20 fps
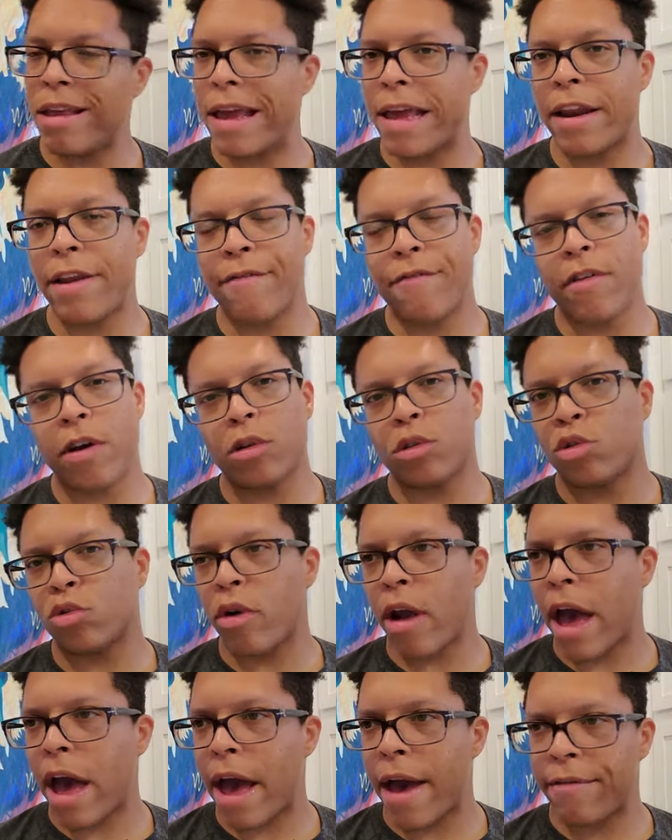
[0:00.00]
NFL
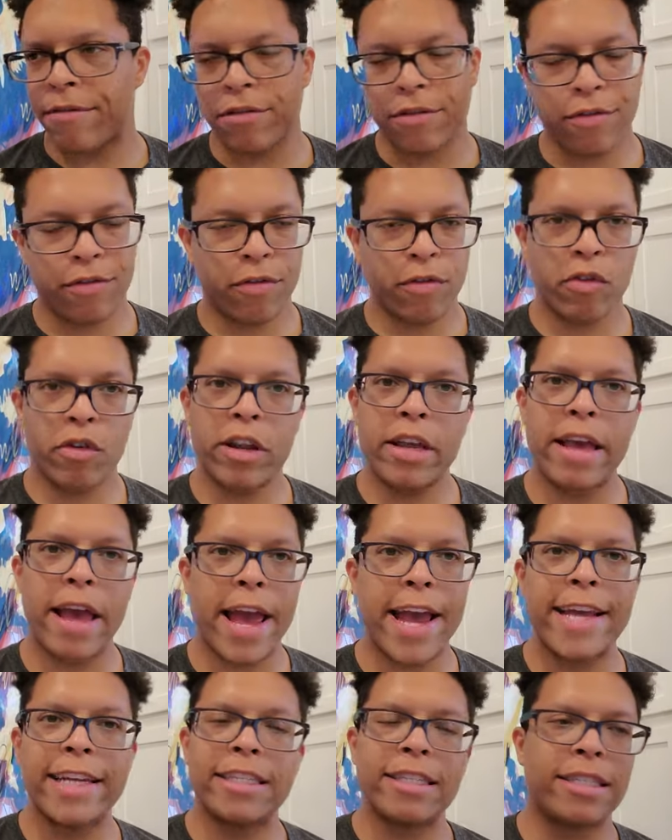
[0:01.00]
draft, free
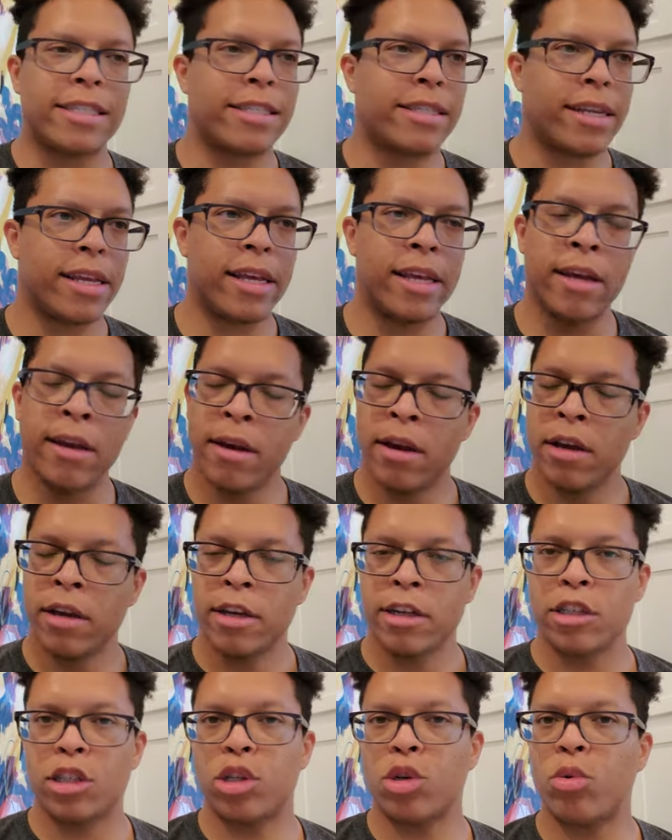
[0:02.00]
agency,
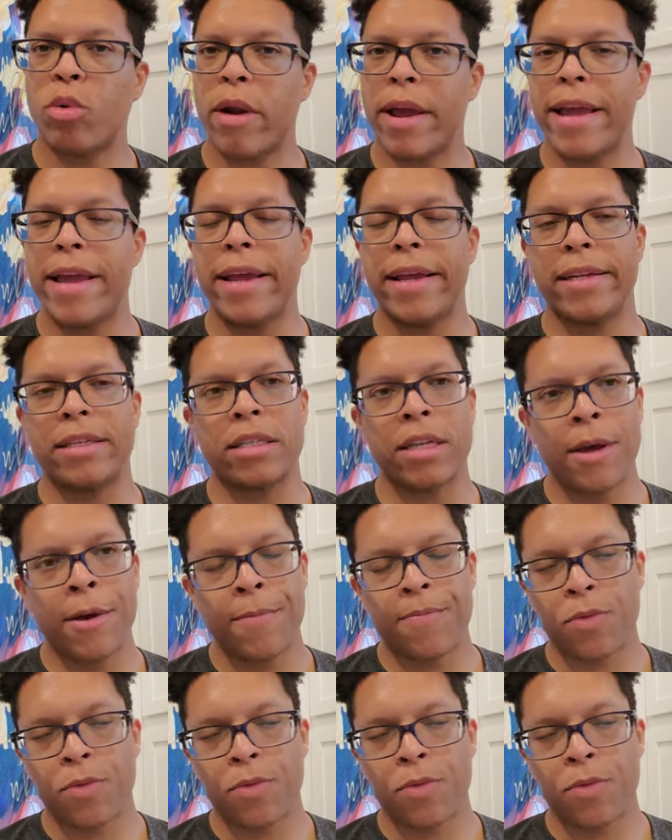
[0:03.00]
trades.